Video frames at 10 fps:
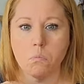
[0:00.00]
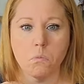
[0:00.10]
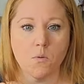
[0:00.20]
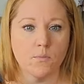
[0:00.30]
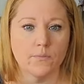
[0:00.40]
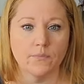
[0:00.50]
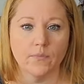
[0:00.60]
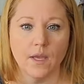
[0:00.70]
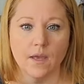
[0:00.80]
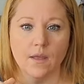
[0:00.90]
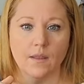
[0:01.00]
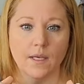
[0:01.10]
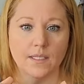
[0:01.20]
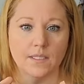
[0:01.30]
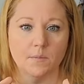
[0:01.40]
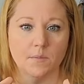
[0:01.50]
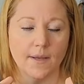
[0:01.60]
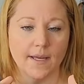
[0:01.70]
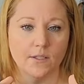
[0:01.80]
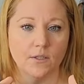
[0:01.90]
Nope. The zipper
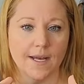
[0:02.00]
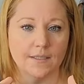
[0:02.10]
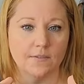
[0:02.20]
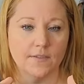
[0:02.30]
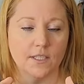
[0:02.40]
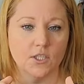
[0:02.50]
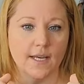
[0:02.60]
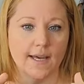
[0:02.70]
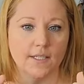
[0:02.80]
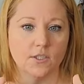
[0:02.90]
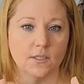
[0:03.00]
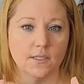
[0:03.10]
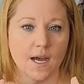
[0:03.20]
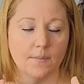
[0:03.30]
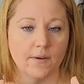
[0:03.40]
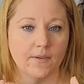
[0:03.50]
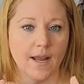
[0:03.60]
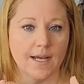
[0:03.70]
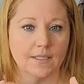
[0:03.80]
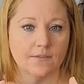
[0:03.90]
panel has a finished edge. The top of it
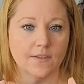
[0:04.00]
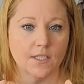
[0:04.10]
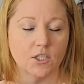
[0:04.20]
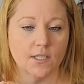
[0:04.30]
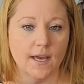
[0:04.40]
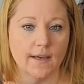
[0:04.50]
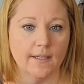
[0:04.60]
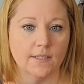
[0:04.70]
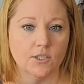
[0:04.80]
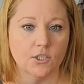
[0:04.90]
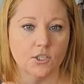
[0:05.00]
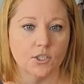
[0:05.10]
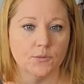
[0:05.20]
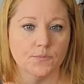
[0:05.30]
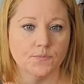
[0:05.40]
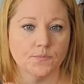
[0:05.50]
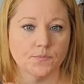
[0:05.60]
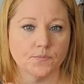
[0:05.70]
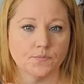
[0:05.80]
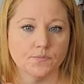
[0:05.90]
has a finished edge.
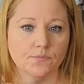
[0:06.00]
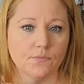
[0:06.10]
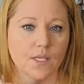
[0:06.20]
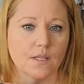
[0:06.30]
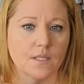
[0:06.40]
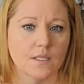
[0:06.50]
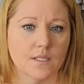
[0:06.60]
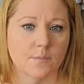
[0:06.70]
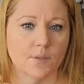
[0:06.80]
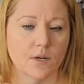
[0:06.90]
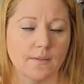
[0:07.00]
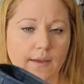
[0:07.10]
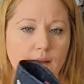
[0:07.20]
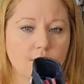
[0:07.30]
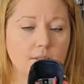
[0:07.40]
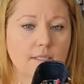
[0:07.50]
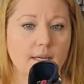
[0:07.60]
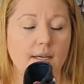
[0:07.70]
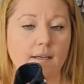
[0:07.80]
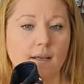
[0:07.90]
The zipper on the
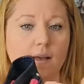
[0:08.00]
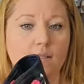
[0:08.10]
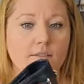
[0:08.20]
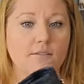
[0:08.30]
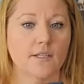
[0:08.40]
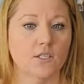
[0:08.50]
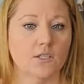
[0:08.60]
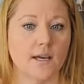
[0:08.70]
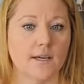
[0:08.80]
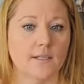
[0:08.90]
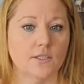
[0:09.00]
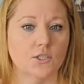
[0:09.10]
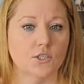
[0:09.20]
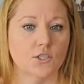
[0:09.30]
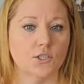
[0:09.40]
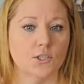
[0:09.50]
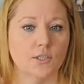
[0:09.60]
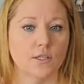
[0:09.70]
outside has a finished edge.